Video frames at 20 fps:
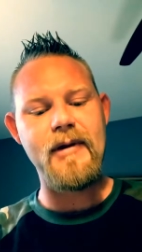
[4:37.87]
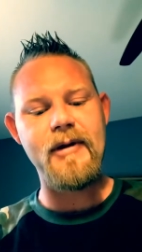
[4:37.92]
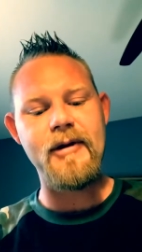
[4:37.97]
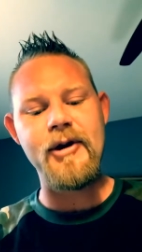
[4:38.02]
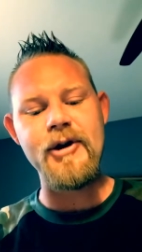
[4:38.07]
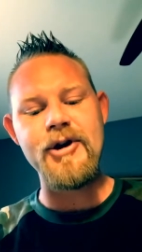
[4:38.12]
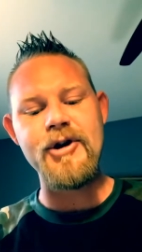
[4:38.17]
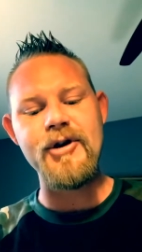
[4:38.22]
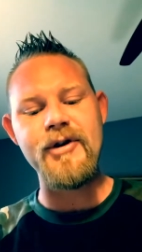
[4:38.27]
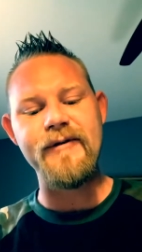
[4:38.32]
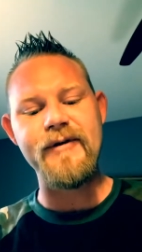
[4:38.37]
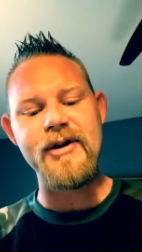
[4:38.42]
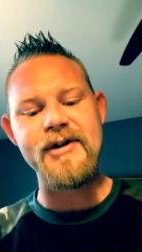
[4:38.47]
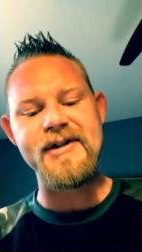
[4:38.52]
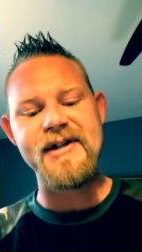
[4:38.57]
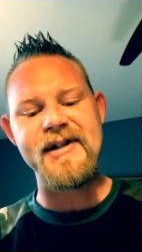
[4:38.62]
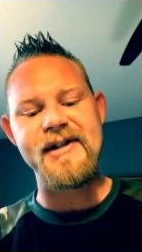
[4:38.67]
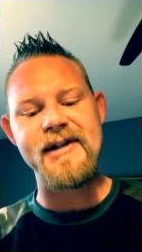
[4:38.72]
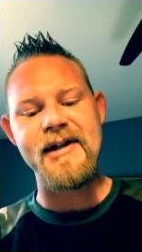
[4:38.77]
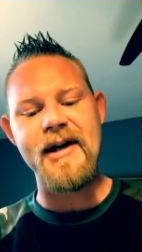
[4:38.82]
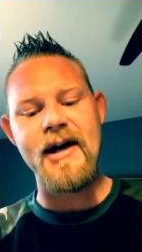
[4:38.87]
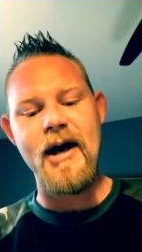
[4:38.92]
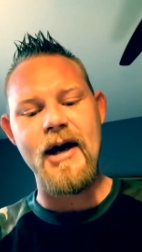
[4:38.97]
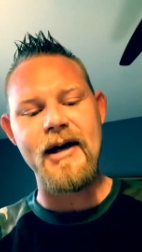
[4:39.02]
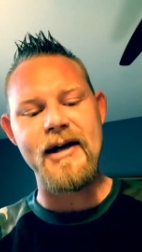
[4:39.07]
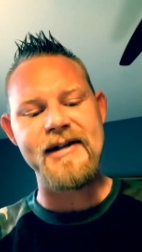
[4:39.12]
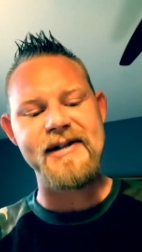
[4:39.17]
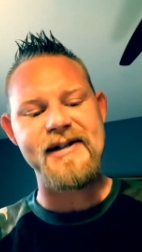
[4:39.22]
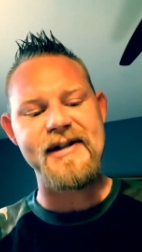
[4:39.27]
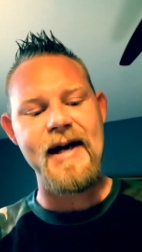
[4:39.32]
The universe is
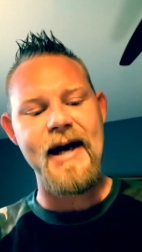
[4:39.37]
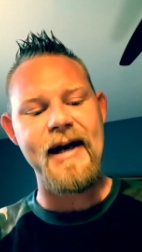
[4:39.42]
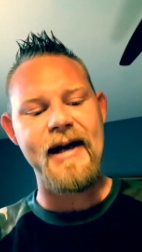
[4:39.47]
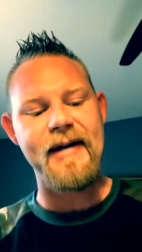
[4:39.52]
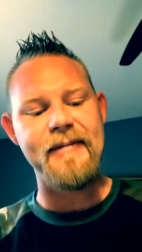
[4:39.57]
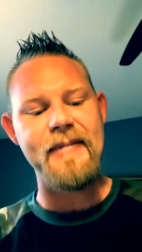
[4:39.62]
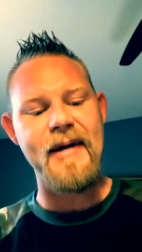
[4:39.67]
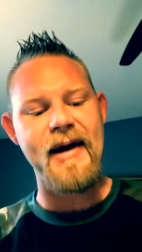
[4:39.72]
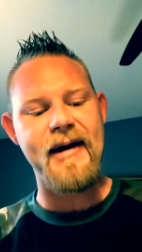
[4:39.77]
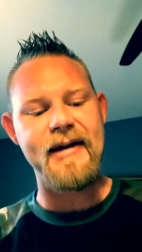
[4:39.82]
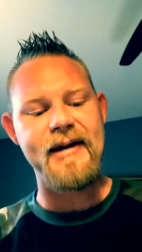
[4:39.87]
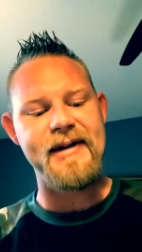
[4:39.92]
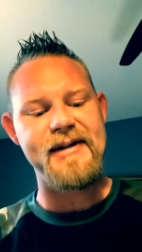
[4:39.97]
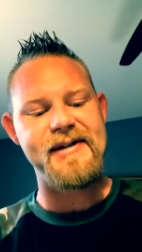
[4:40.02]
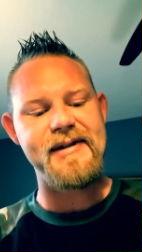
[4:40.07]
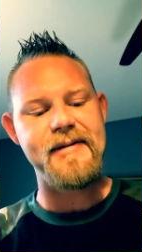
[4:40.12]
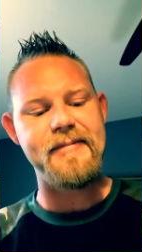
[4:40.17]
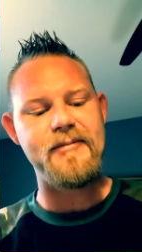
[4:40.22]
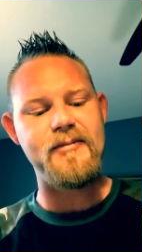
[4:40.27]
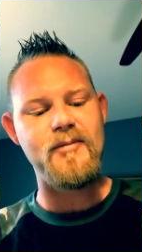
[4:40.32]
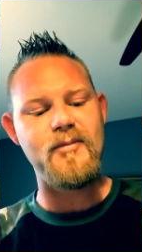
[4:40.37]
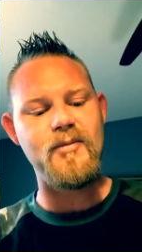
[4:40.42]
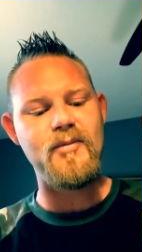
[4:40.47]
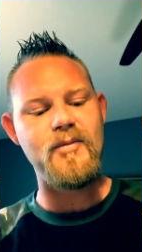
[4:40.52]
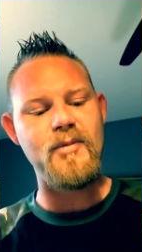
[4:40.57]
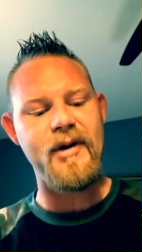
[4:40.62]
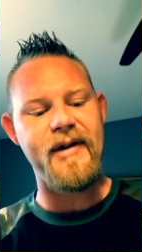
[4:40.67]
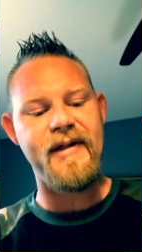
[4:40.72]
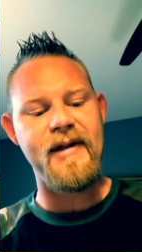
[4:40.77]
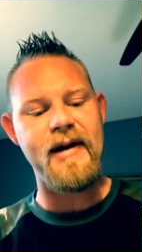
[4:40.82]
not a static mechanism
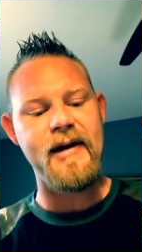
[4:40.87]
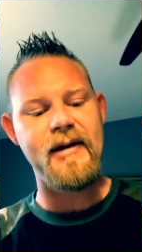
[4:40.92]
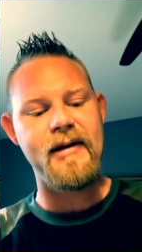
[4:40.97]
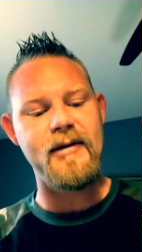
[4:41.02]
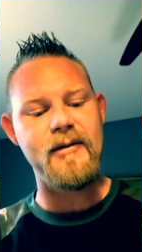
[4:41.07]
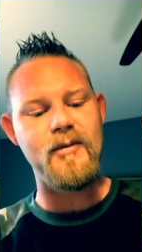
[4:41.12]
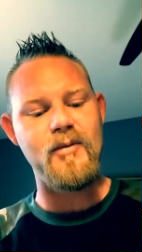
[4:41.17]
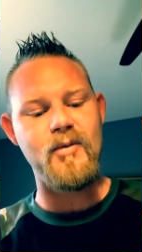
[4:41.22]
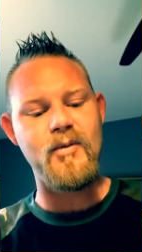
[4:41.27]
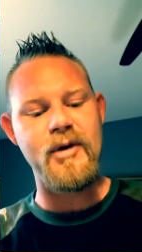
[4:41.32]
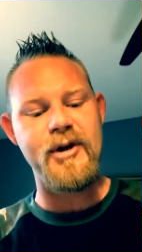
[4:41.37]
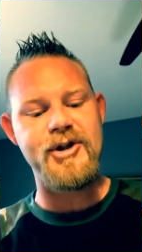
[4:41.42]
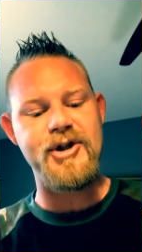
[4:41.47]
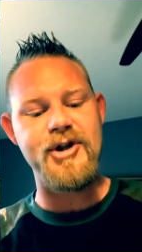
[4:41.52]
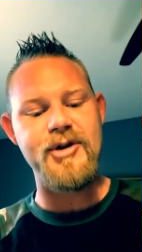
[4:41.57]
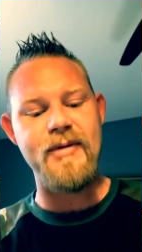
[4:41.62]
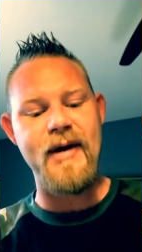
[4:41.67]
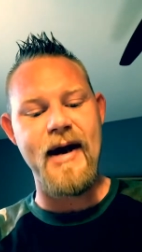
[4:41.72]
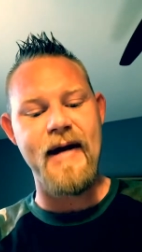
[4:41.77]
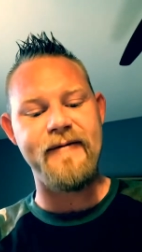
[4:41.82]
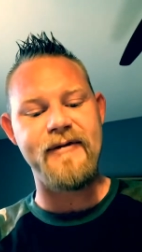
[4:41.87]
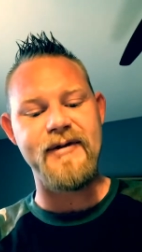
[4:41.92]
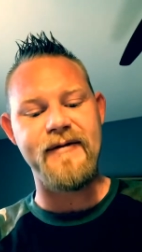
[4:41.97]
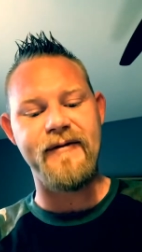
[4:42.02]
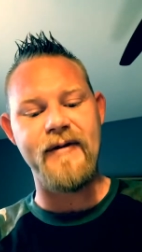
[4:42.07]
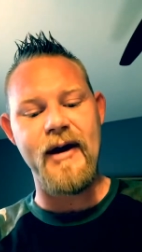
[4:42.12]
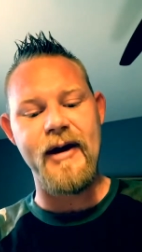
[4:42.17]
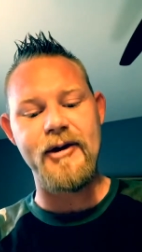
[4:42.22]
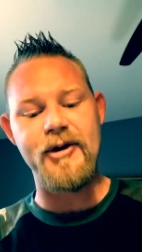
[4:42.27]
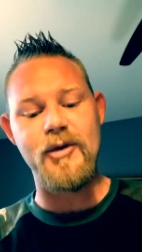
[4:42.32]
within which you have to
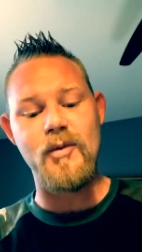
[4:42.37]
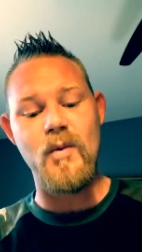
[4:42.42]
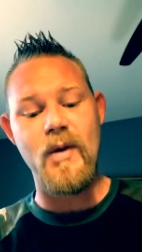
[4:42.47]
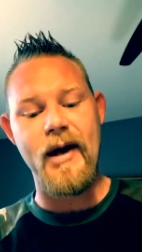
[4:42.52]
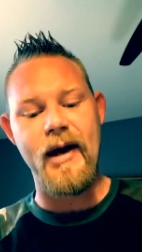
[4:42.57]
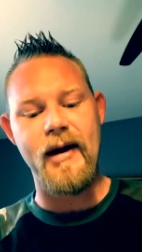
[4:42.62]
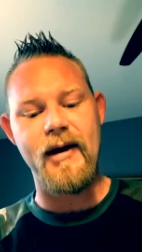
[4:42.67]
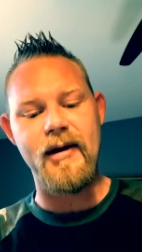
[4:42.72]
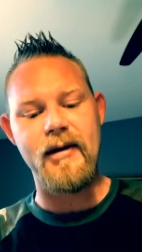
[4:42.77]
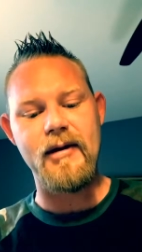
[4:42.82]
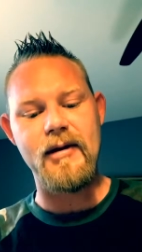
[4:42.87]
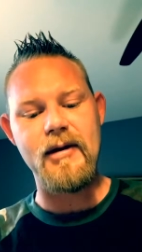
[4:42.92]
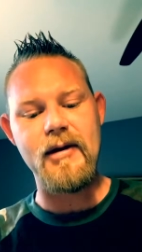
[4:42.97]
find your way.